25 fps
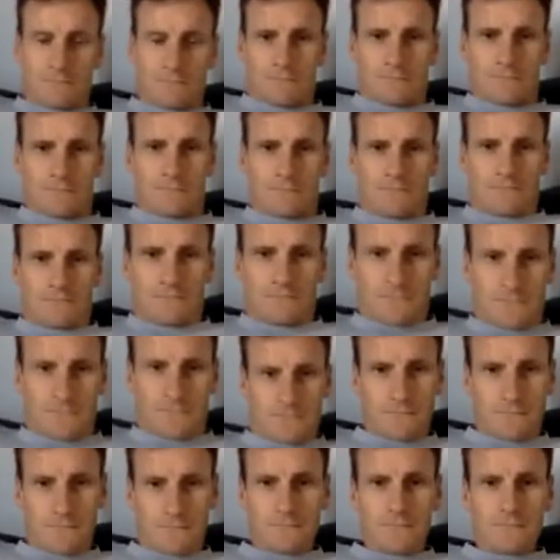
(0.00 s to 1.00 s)

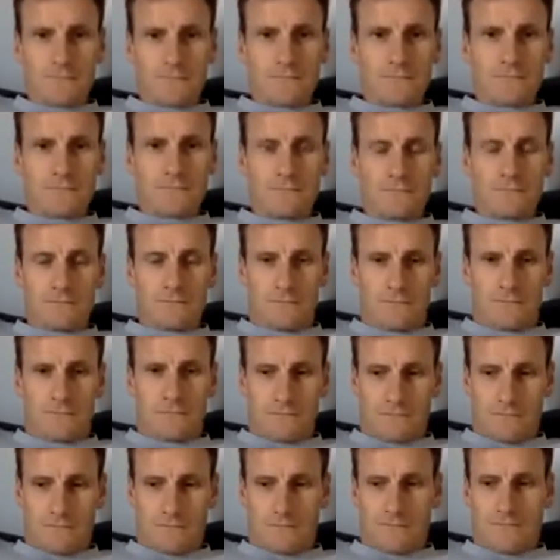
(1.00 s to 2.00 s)

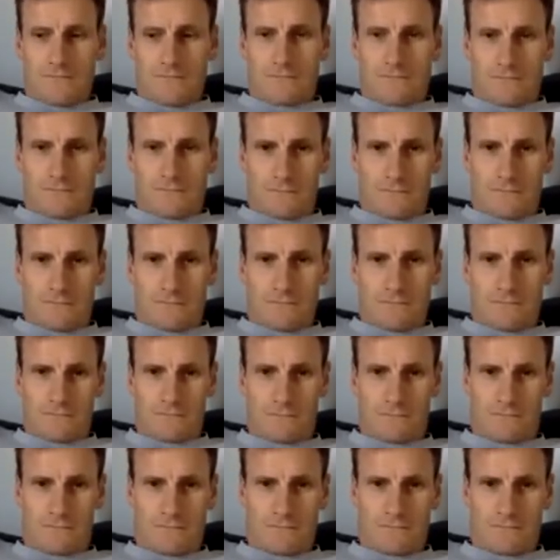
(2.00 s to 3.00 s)

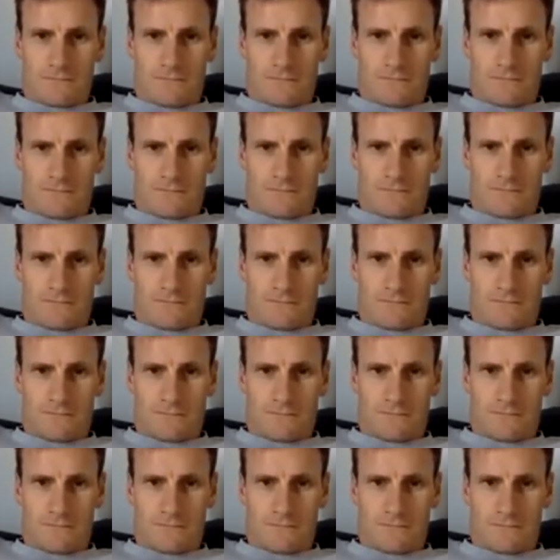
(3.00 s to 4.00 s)

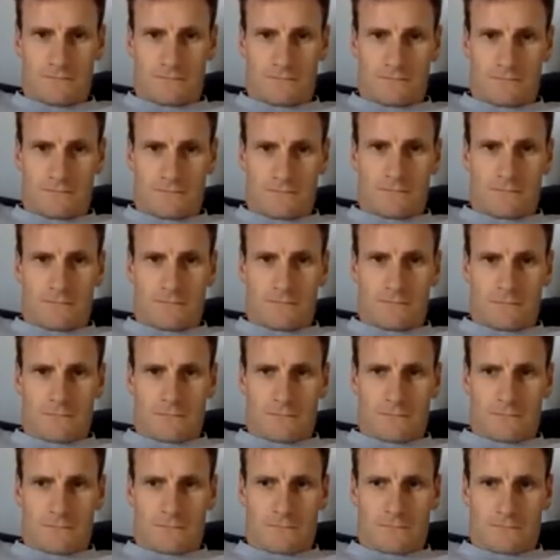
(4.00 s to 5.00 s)

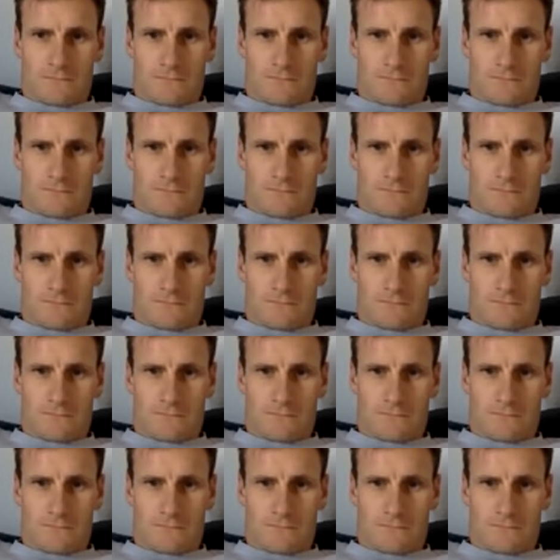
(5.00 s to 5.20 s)
No words are spoken by the person on screen.